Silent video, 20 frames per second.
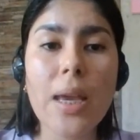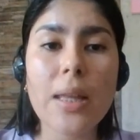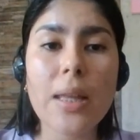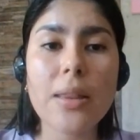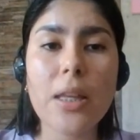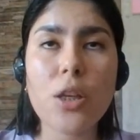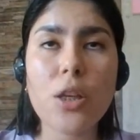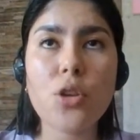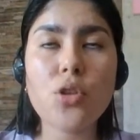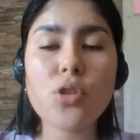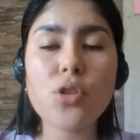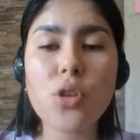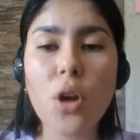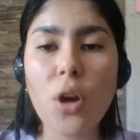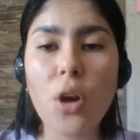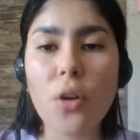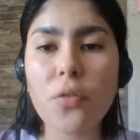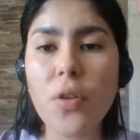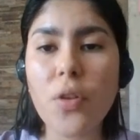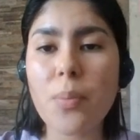The use
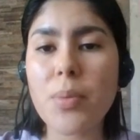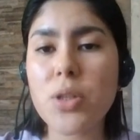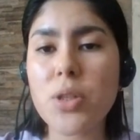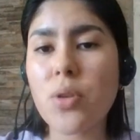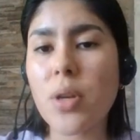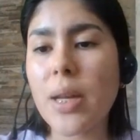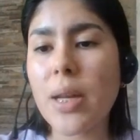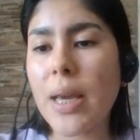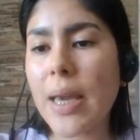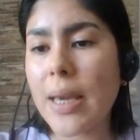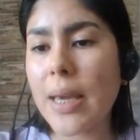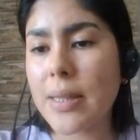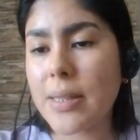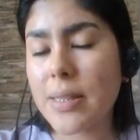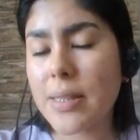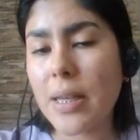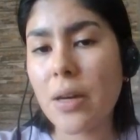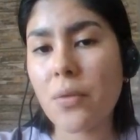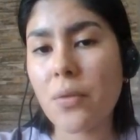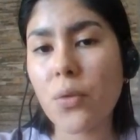of visual
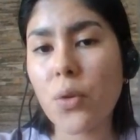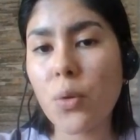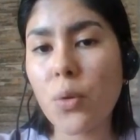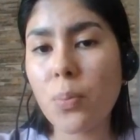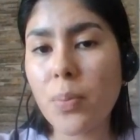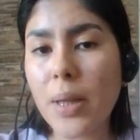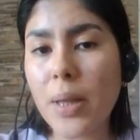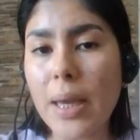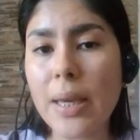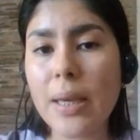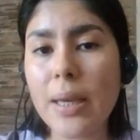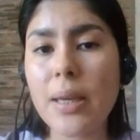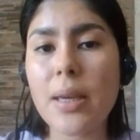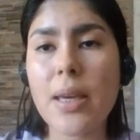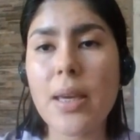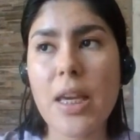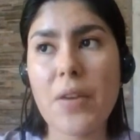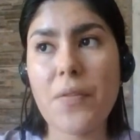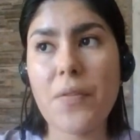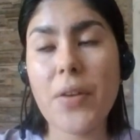aids and role play,
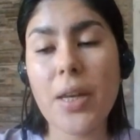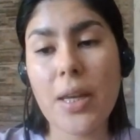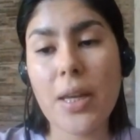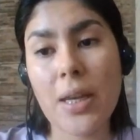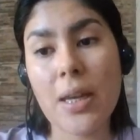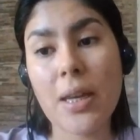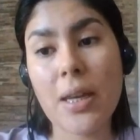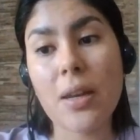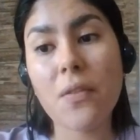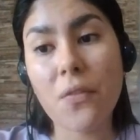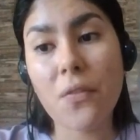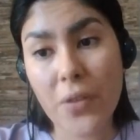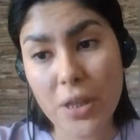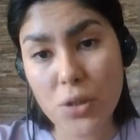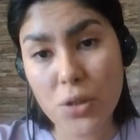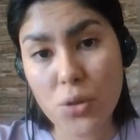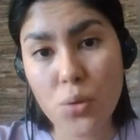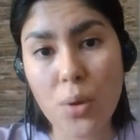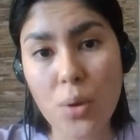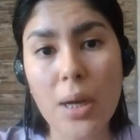even in
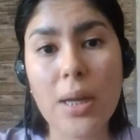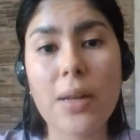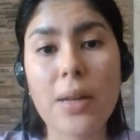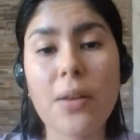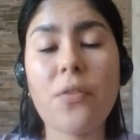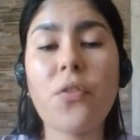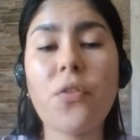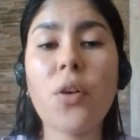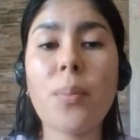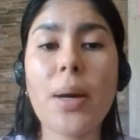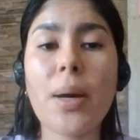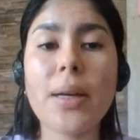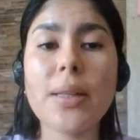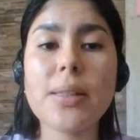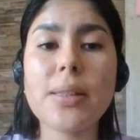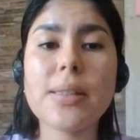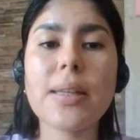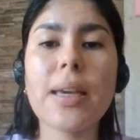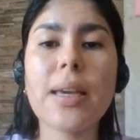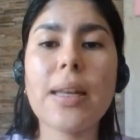virtual
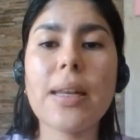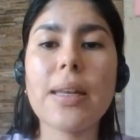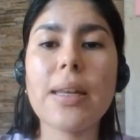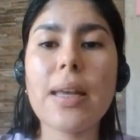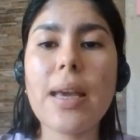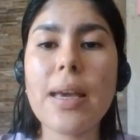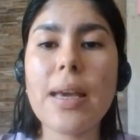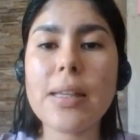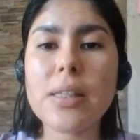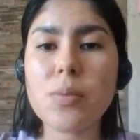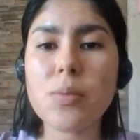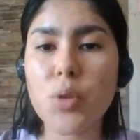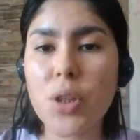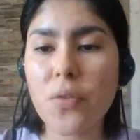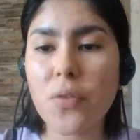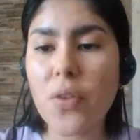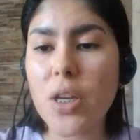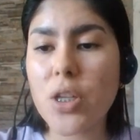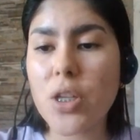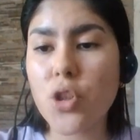formats, can enhance
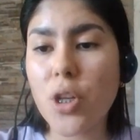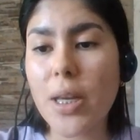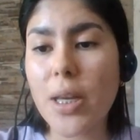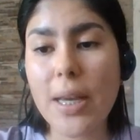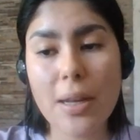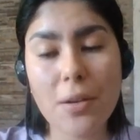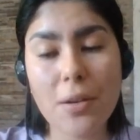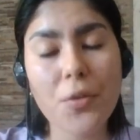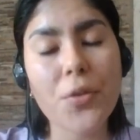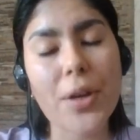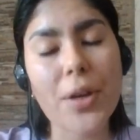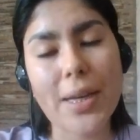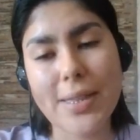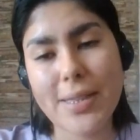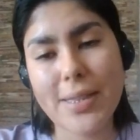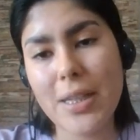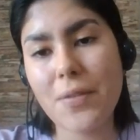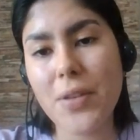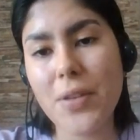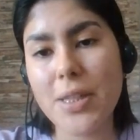motivation and
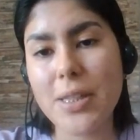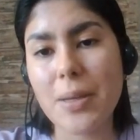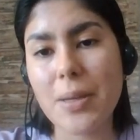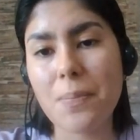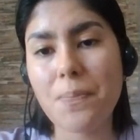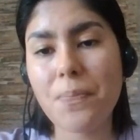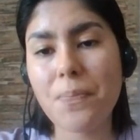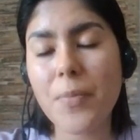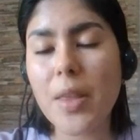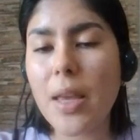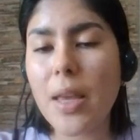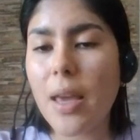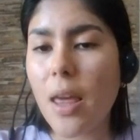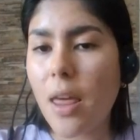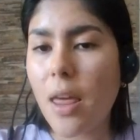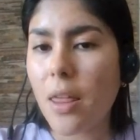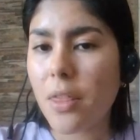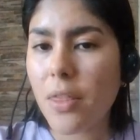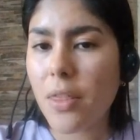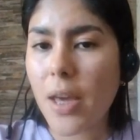creativity.
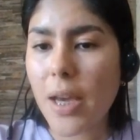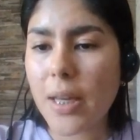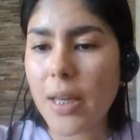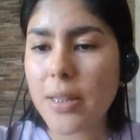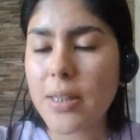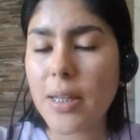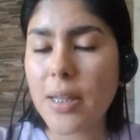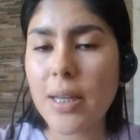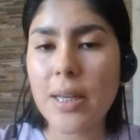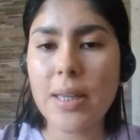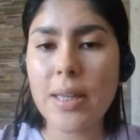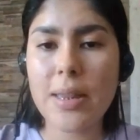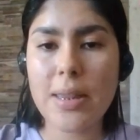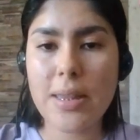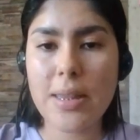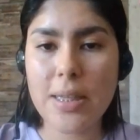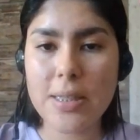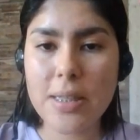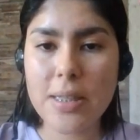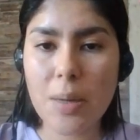Third,
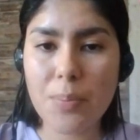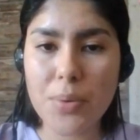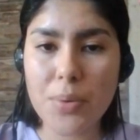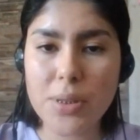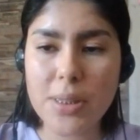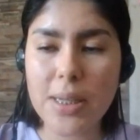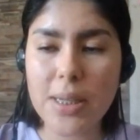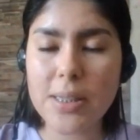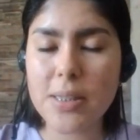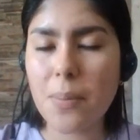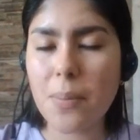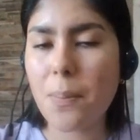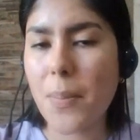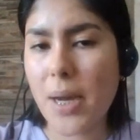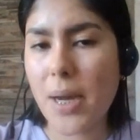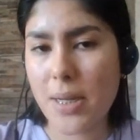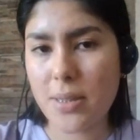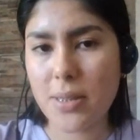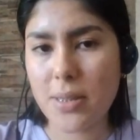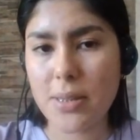teacher presents
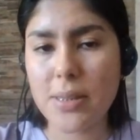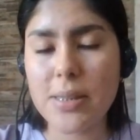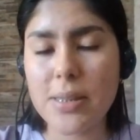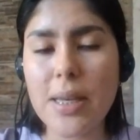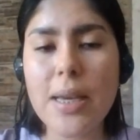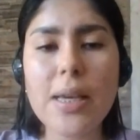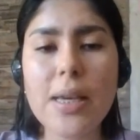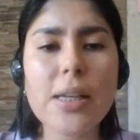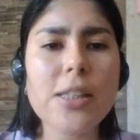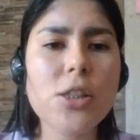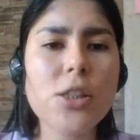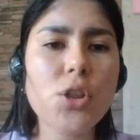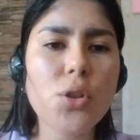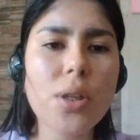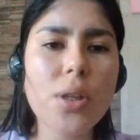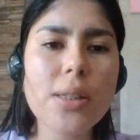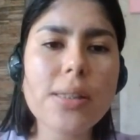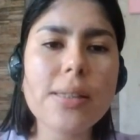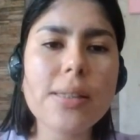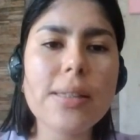matches.
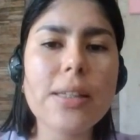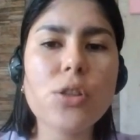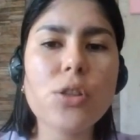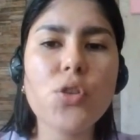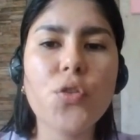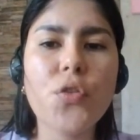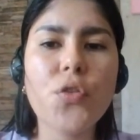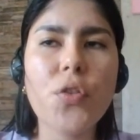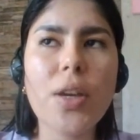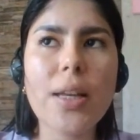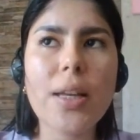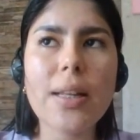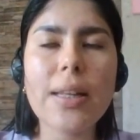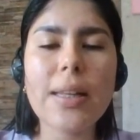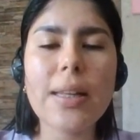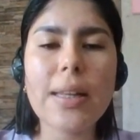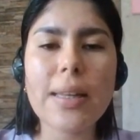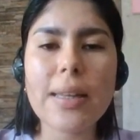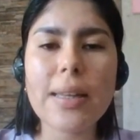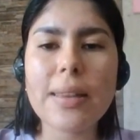Students need to
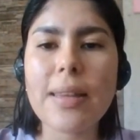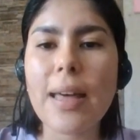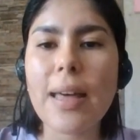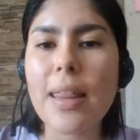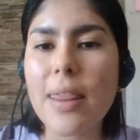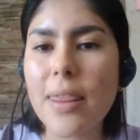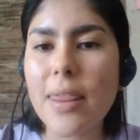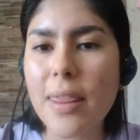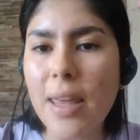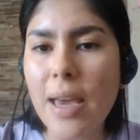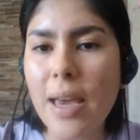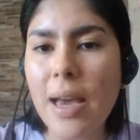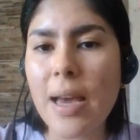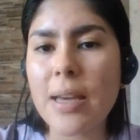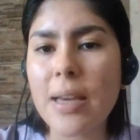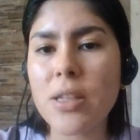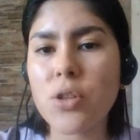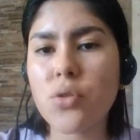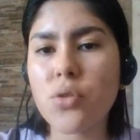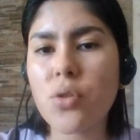feel that their
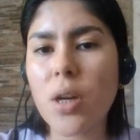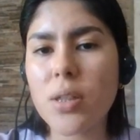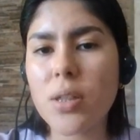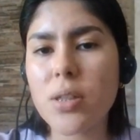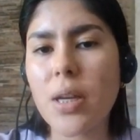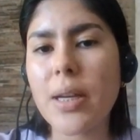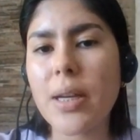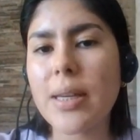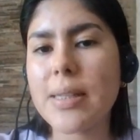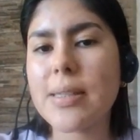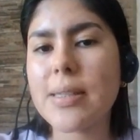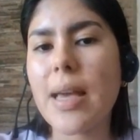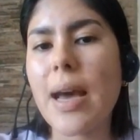instructor is